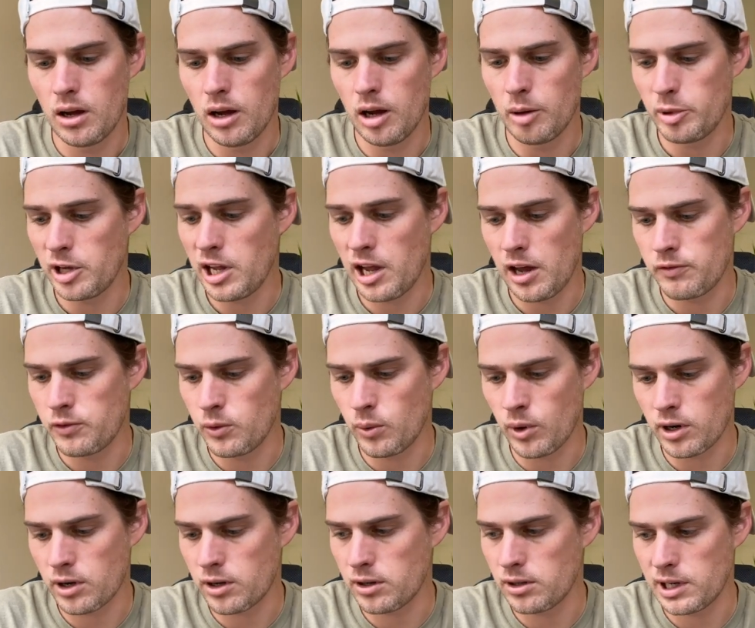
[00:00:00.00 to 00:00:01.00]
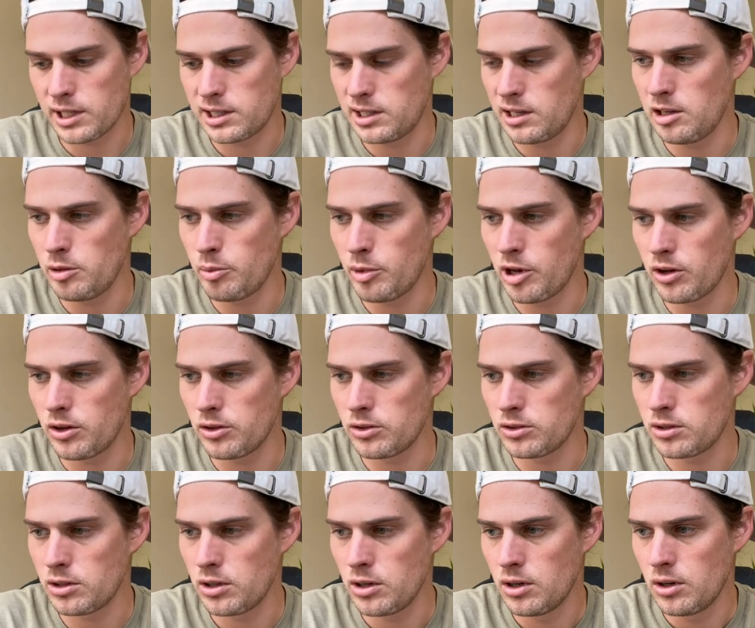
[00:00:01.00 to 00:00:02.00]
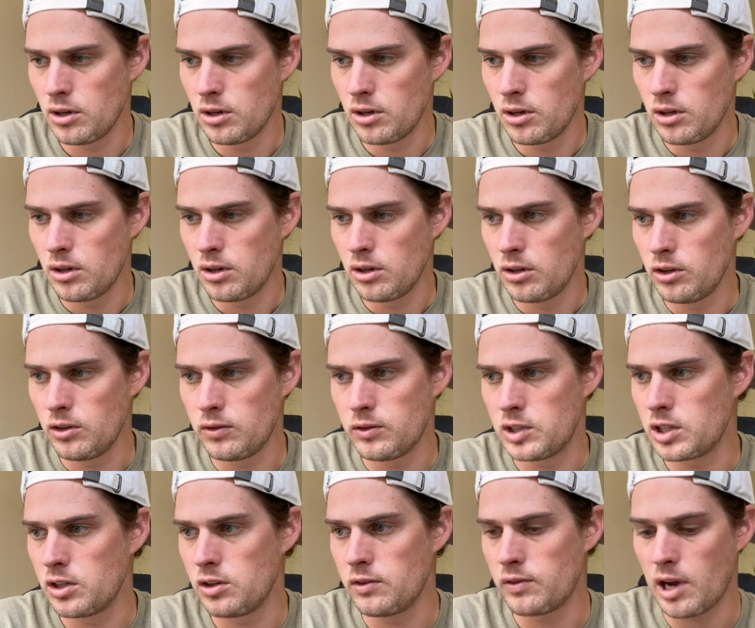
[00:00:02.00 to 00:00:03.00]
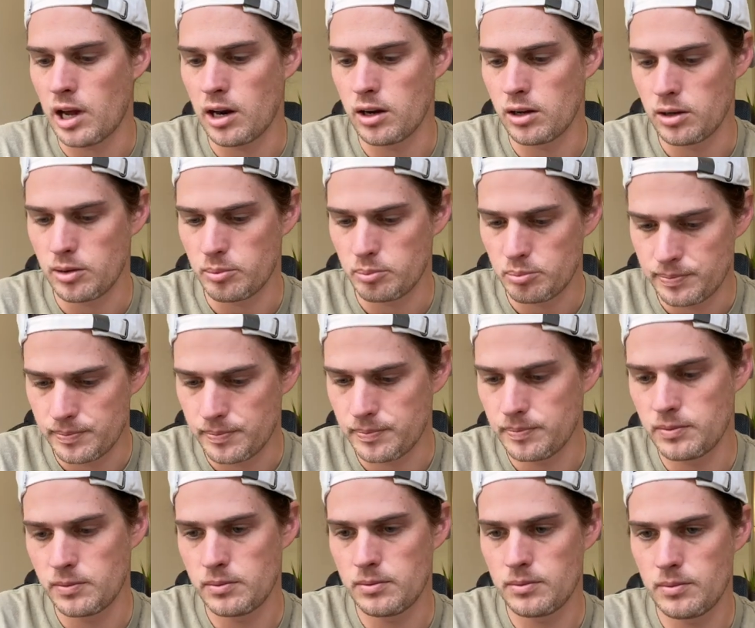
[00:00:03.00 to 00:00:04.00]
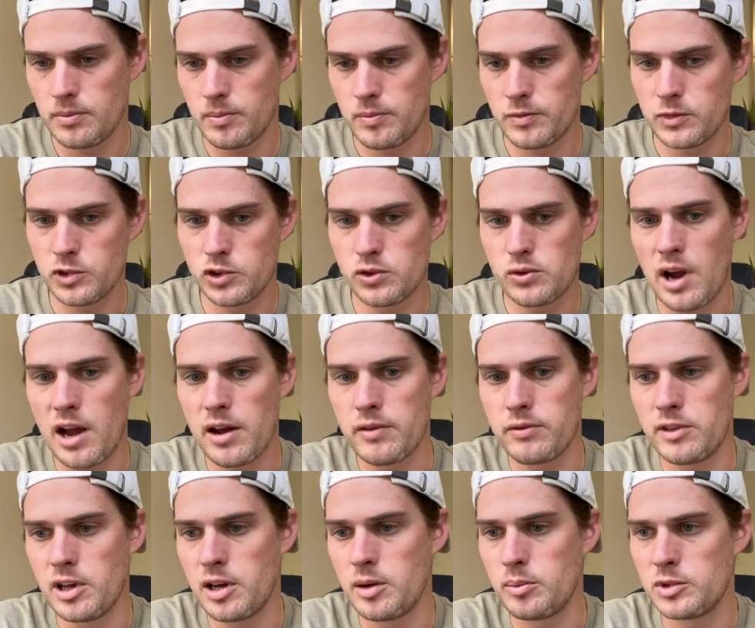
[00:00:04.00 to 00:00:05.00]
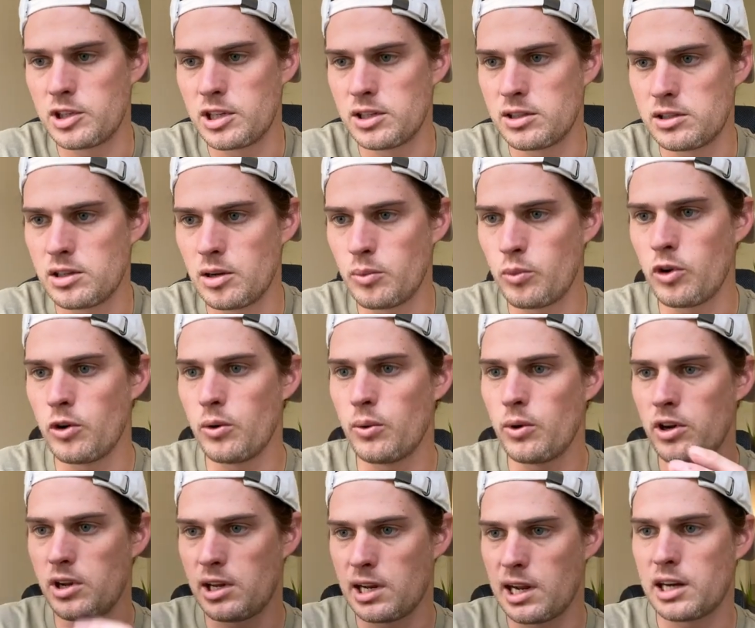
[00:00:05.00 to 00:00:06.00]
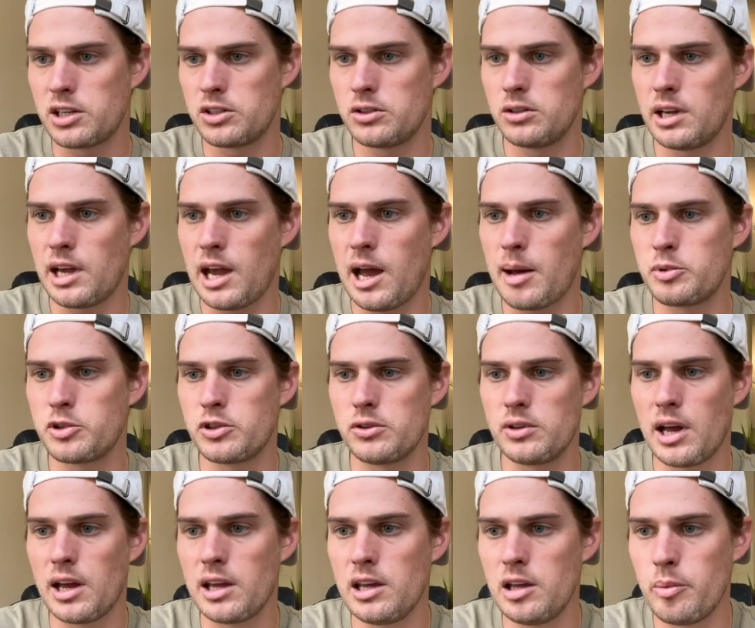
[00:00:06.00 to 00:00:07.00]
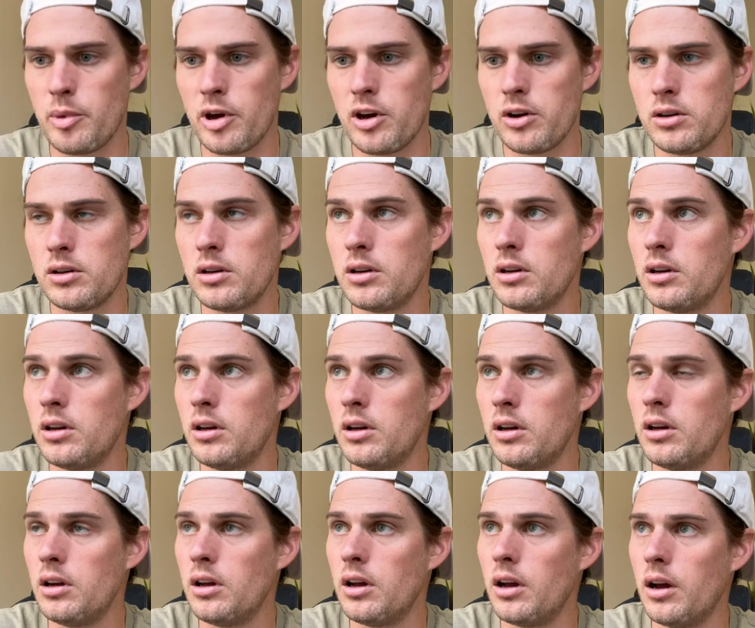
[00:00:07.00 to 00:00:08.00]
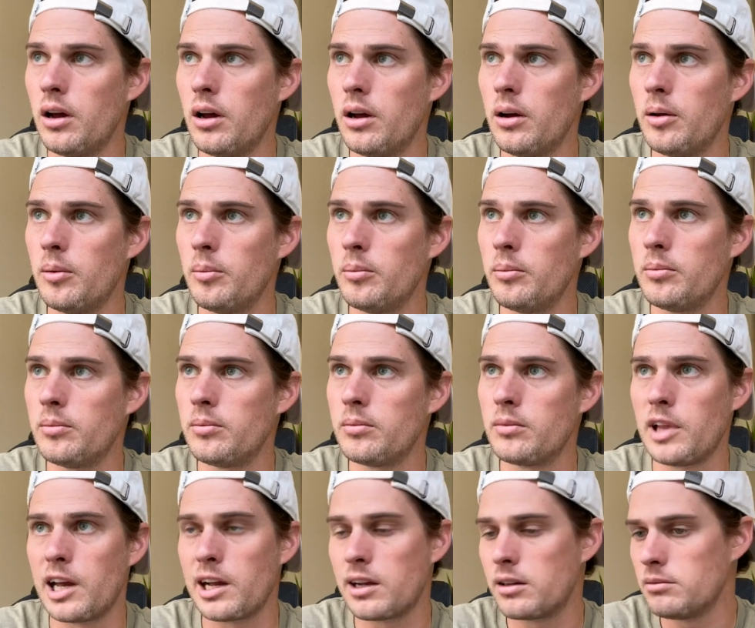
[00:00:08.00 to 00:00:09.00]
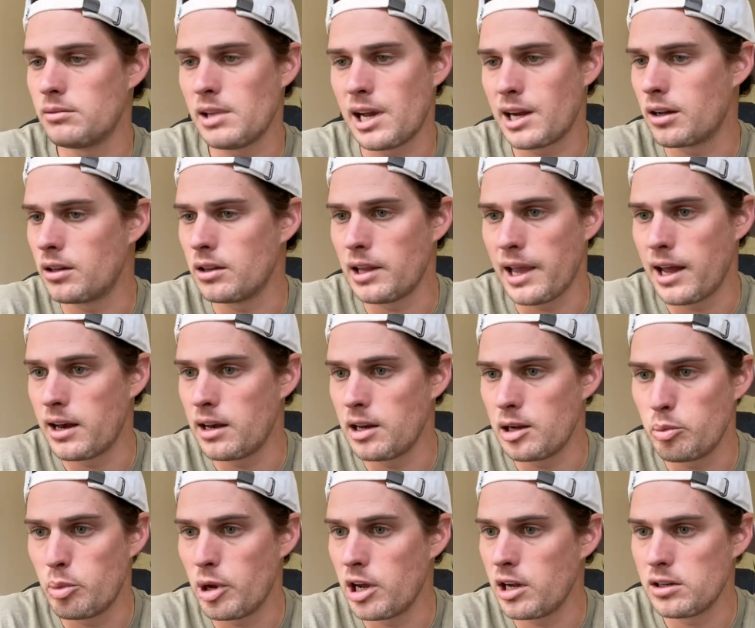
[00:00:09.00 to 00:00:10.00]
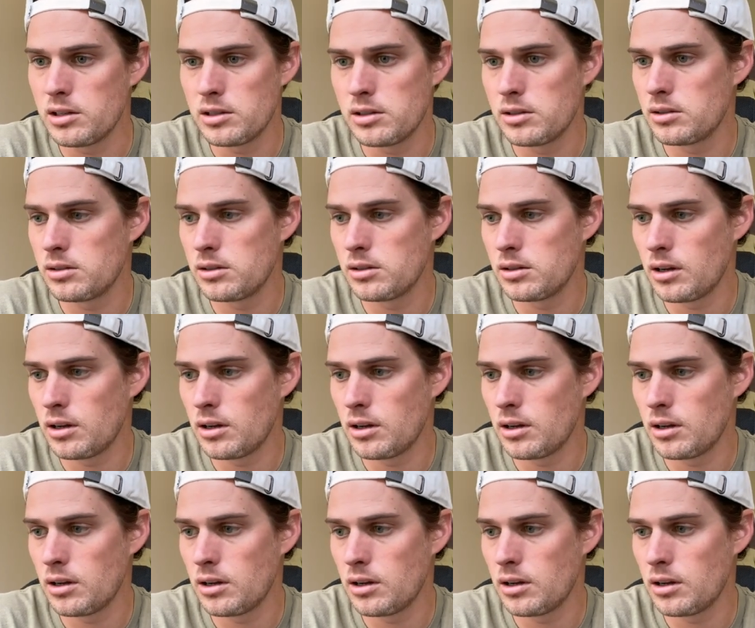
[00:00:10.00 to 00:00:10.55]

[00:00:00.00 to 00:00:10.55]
But yeah, if you want to collect emails, you've got to drive them to somewhere where you can actually capture that email, like a landing page.